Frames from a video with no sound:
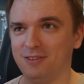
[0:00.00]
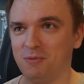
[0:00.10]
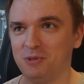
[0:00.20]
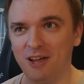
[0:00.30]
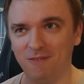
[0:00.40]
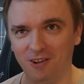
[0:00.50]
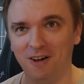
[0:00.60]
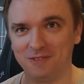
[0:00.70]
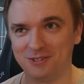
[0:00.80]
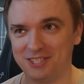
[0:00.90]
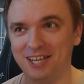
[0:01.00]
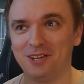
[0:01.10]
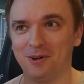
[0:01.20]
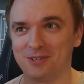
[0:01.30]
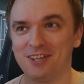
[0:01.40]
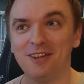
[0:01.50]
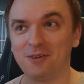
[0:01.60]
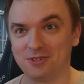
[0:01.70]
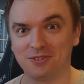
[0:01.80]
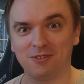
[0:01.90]
I have loved to see those,
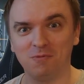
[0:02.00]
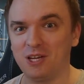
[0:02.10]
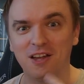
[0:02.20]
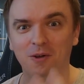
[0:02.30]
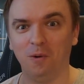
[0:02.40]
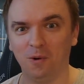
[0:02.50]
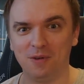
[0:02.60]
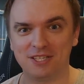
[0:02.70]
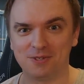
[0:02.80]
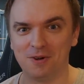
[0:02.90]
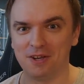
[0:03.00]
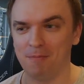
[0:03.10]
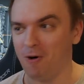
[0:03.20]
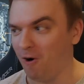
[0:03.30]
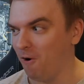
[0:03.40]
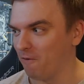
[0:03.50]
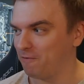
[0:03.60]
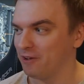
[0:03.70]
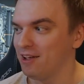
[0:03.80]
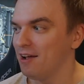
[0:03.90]
because we can always turn them off.